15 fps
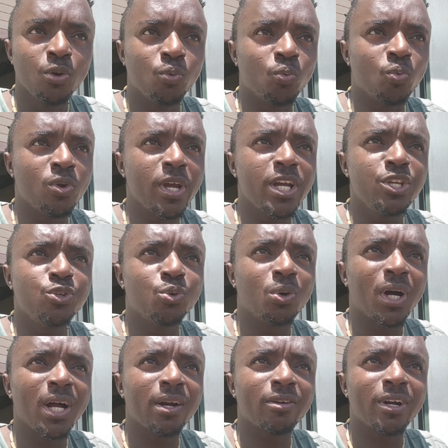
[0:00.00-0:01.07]
Where you
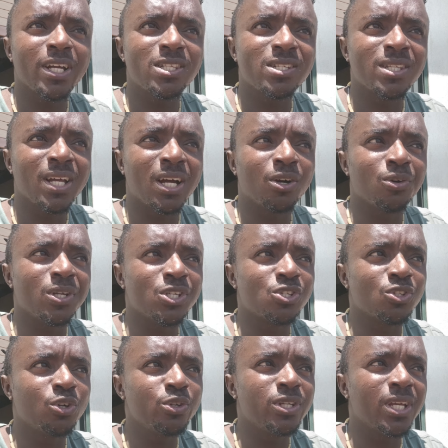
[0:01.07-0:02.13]
are right now is
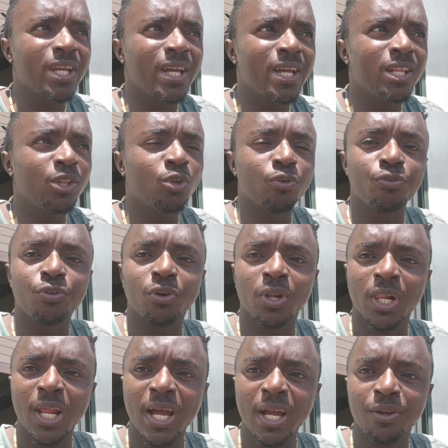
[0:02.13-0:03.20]
not the end of your
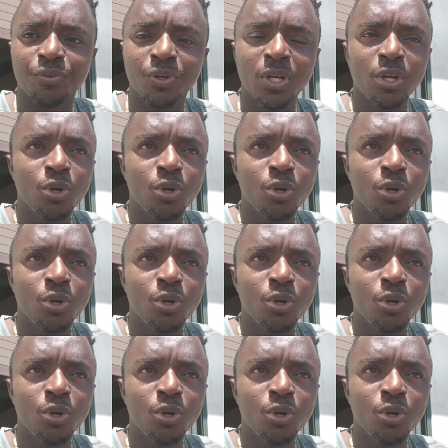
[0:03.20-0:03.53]
life.